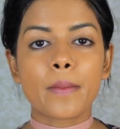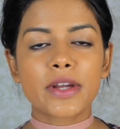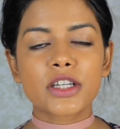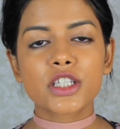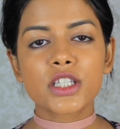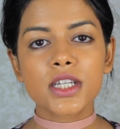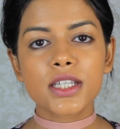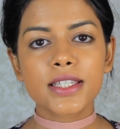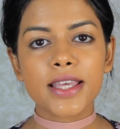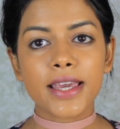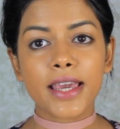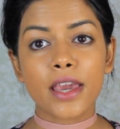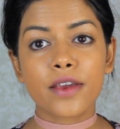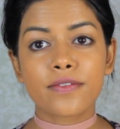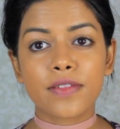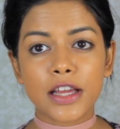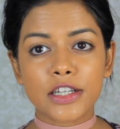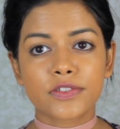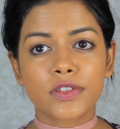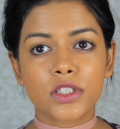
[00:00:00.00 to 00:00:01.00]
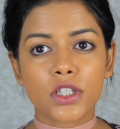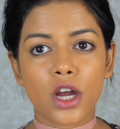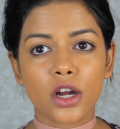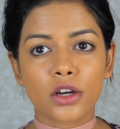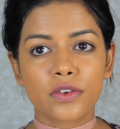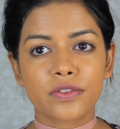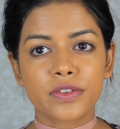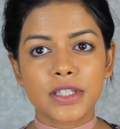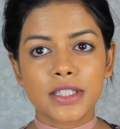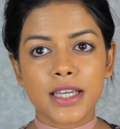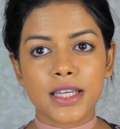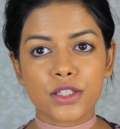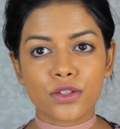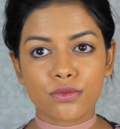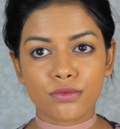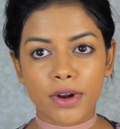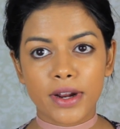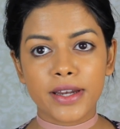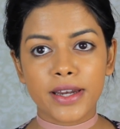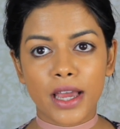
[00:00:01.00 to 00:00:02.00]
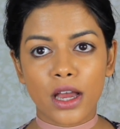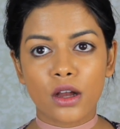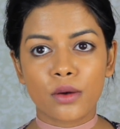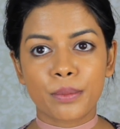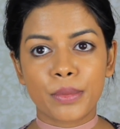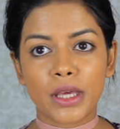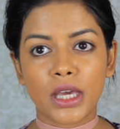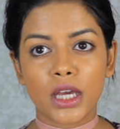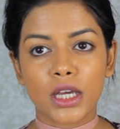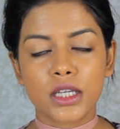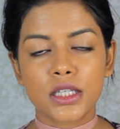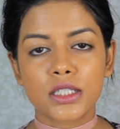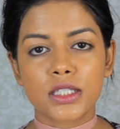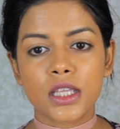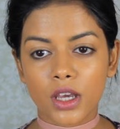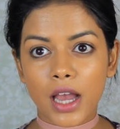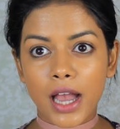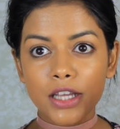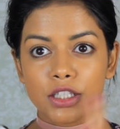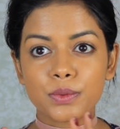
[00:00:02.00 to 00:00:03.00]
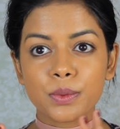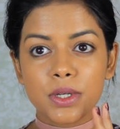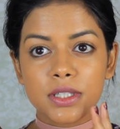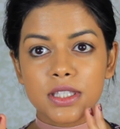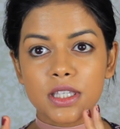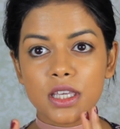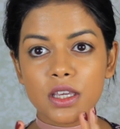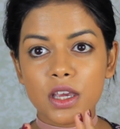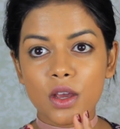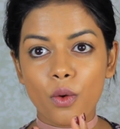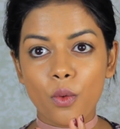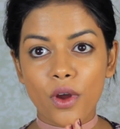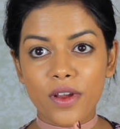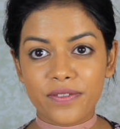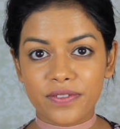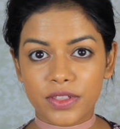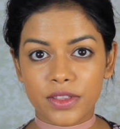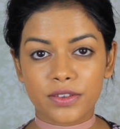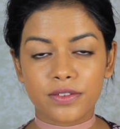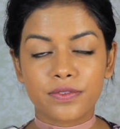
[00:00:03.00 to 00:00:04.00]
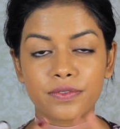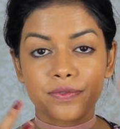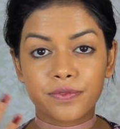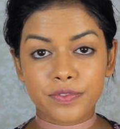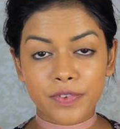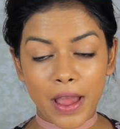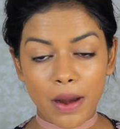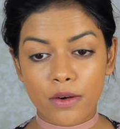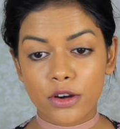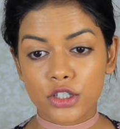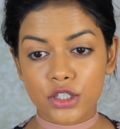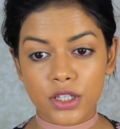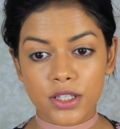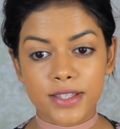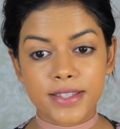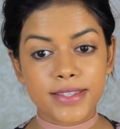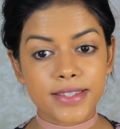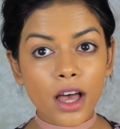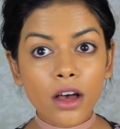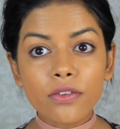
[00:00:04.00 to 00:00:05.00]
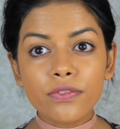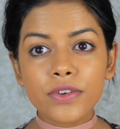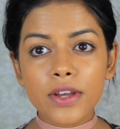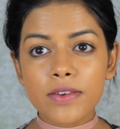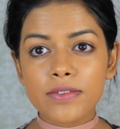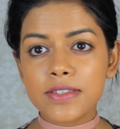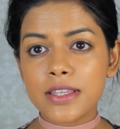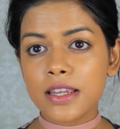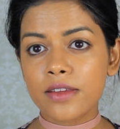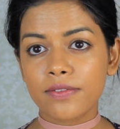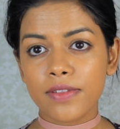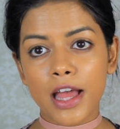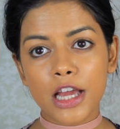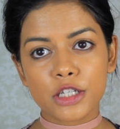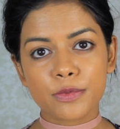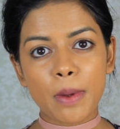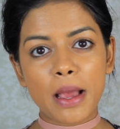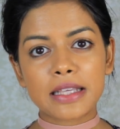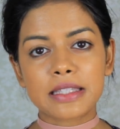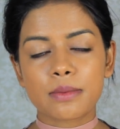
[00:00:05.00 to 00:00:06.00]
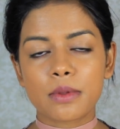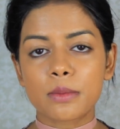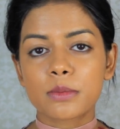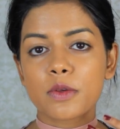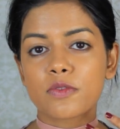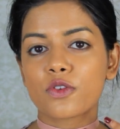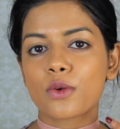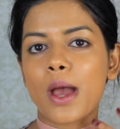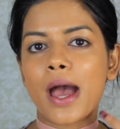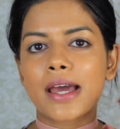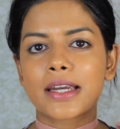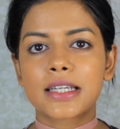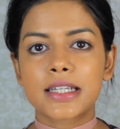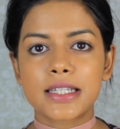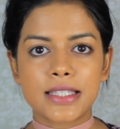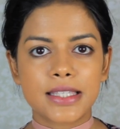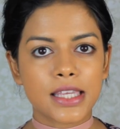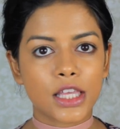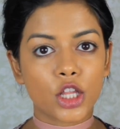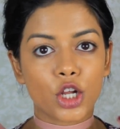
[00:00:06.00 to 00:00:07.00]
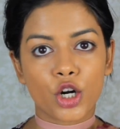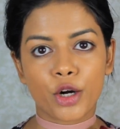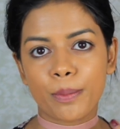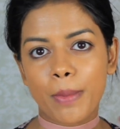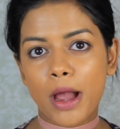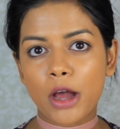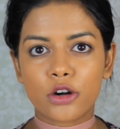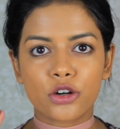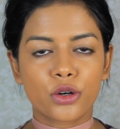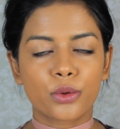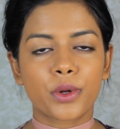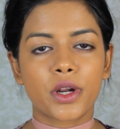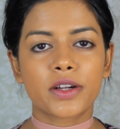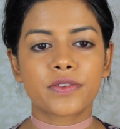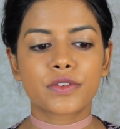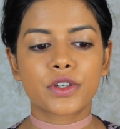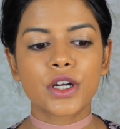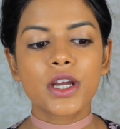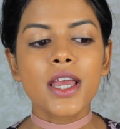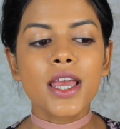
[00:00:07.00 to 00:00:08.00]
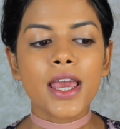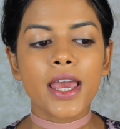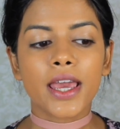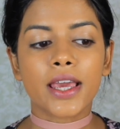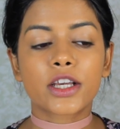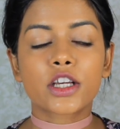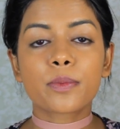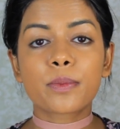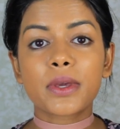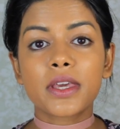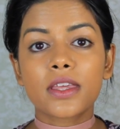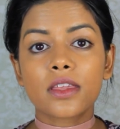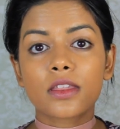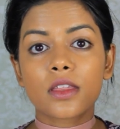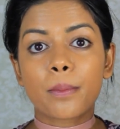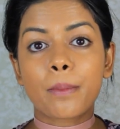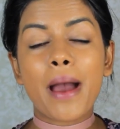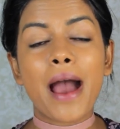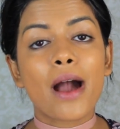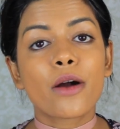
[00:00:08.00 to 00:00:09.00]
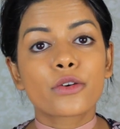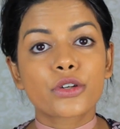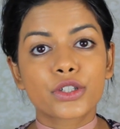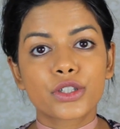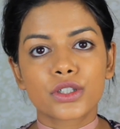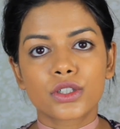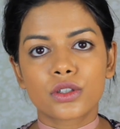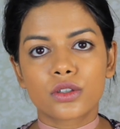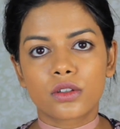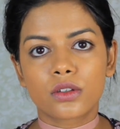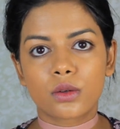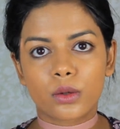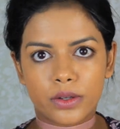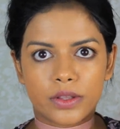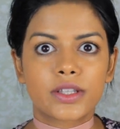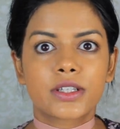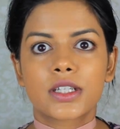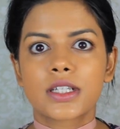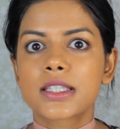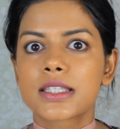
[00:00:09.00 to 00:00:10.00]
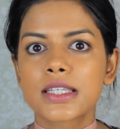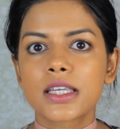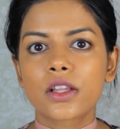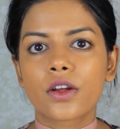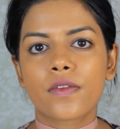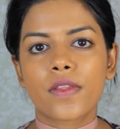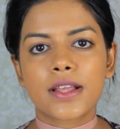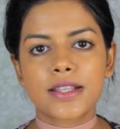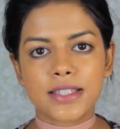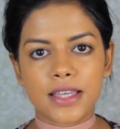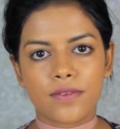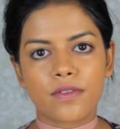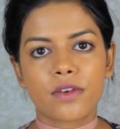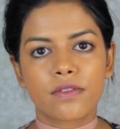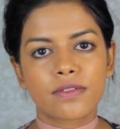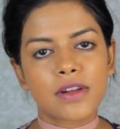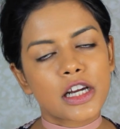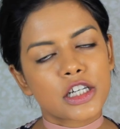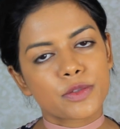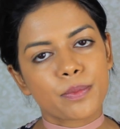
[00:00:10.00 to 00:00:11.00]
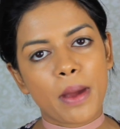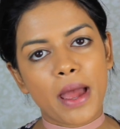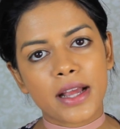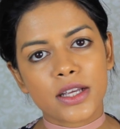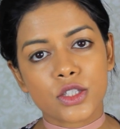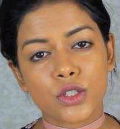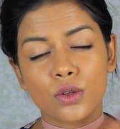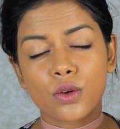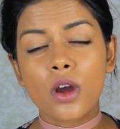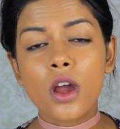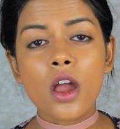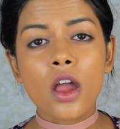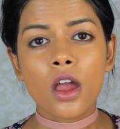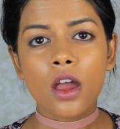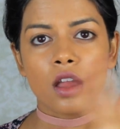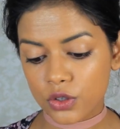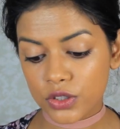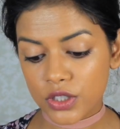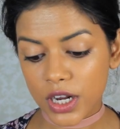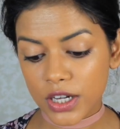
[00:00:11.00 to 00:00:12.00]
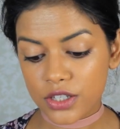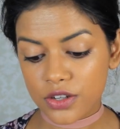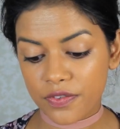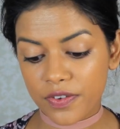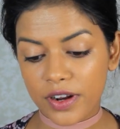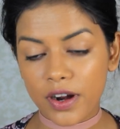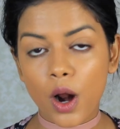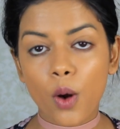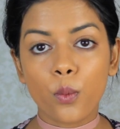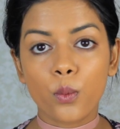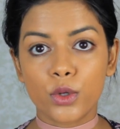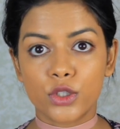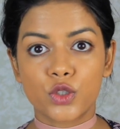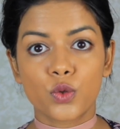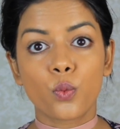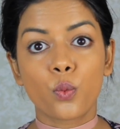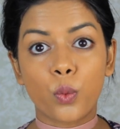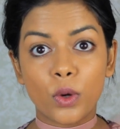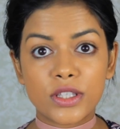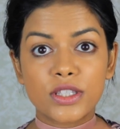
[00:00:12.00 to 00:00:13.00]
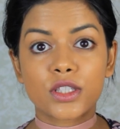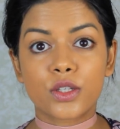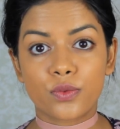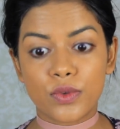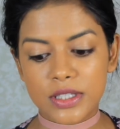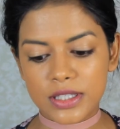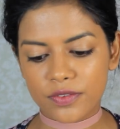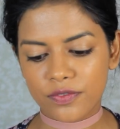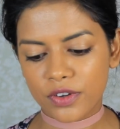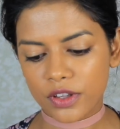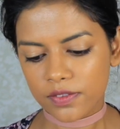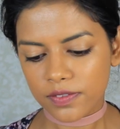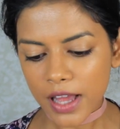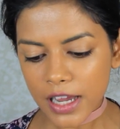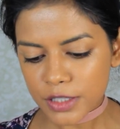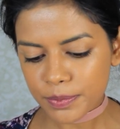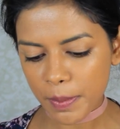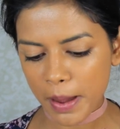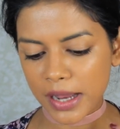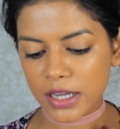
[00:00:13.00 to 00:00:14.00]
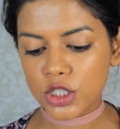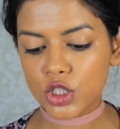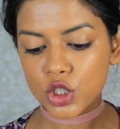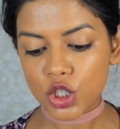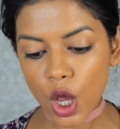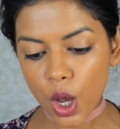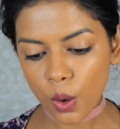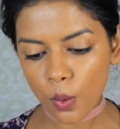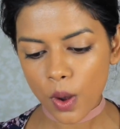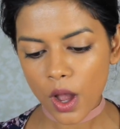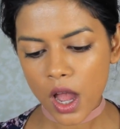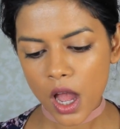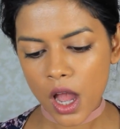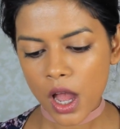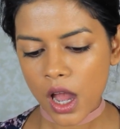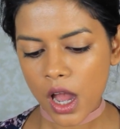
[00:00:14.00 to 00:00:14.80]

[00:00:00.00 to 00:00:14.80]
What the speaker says: I'm actually going to take a flash photography test right now because I just want to see if the foundation itself gives any flashbacks. Sometimes if you add concealer or powder or whatever, it could be the powder or the concealer that's giving flashbacks. So it's hard to figure out what's the reason for the flashbacks. So